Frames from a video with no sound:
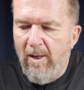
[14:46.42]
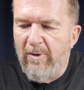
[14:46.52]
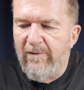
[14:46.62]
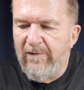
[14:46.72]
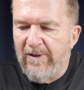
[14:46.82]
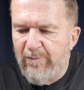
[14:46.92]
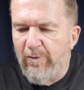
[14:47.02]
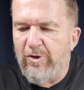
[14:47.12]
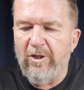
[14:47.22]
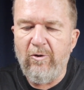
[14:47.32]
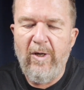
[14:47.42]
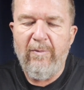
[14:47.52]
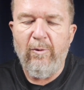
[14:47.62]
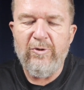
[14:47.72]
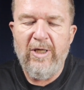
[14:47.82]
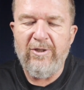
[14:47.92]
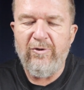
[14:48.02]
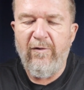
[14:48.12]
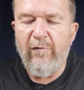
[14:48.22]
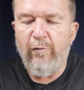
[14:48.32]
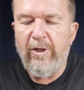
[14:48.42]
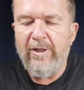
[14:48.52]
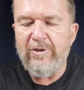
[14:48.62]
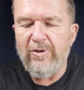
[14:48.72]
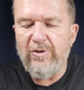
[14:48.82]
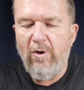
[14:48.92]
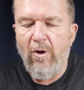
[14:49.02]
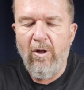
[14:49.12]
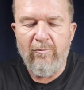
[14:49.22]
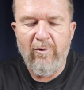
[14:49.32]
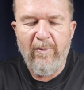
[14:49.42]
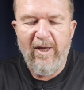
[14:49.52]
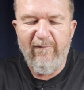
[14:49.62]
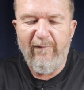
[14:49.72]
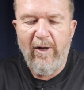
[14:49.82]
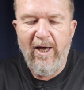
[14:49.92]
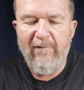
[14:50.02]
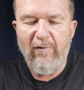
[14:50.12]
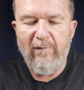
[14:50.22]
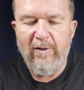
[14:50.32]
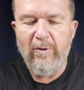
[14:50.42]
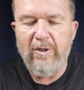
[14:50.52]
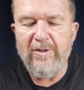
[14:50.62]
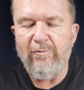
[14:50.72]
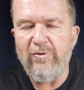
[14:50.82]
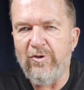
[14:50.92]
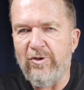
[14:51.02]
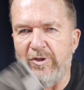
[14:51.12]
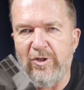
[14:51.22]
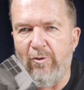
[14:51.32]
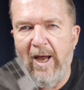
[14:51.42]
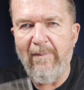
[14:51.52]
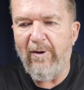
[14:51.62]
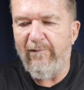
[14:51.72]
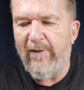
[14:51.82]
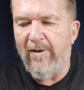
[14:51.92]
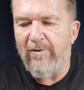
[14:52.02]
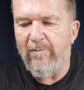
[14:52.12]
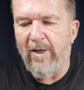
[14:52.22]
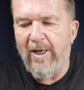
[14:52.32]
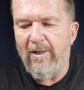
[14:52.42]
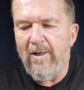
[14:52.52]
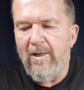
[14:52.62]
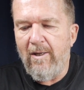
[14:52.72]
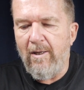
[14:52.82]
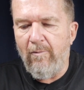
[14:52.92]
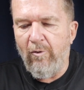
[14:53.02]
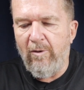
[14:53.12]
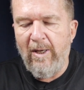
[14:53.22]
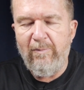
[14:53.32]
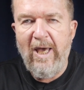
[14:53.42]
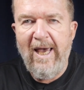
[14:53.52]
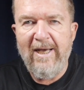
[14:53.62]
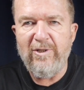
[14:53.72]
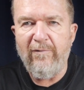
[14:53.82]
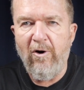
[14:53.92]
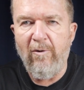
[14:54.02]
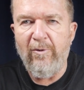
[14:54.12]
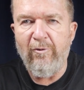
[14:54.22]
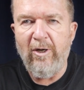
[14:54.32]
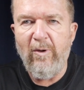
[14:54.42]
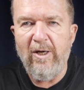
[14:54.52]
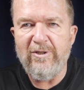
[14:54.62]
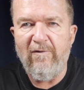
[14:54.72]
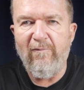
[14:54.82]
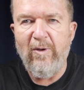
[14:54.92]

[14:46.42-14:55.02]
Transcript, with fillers: But this particular paper was actually three inches tall and by five roughly because it was just a scrap I found in my, uh, one of my packs of Harman Direct Positive